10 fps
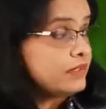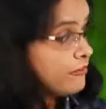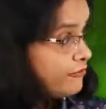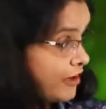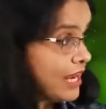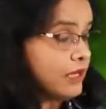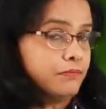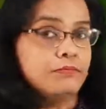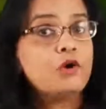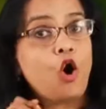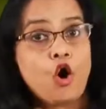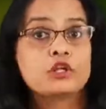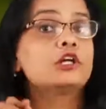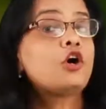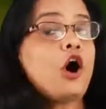the phellem or
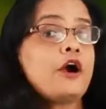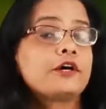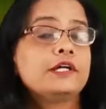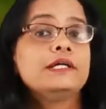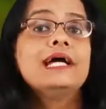the cork,